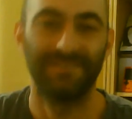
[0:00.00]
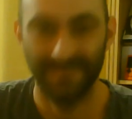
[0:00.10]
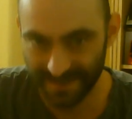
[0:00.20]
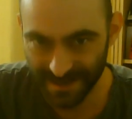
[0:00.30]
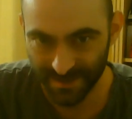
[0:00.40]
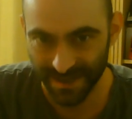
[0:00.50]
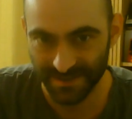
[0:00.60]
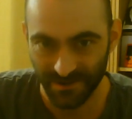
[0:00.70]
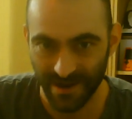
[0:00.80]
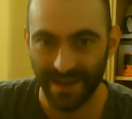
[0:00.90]
The Steam Deck's
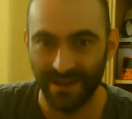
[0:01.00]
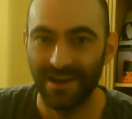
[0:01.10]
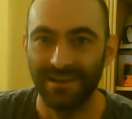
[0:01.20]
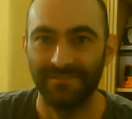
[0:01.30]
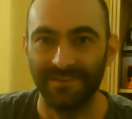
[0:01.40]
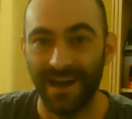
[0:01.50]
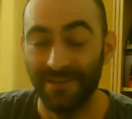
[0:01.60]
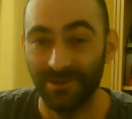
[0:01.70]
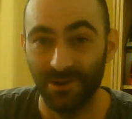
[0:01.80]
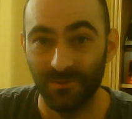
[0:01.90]
great. I love it. I
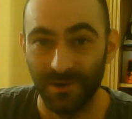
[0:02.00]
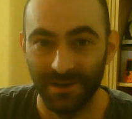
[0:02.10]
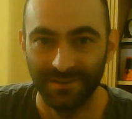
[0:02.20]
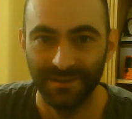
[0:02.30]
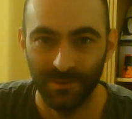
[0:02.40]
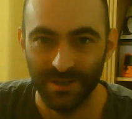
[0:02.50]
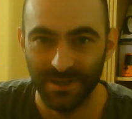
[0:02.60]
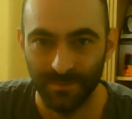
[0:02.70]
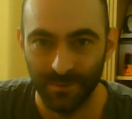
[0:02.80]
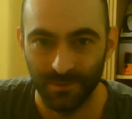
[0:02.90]
haven't got one. I wish
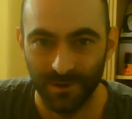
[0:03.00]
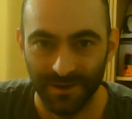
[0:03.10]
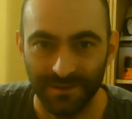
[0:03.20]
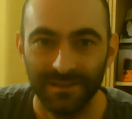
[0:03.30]
I'd bought one.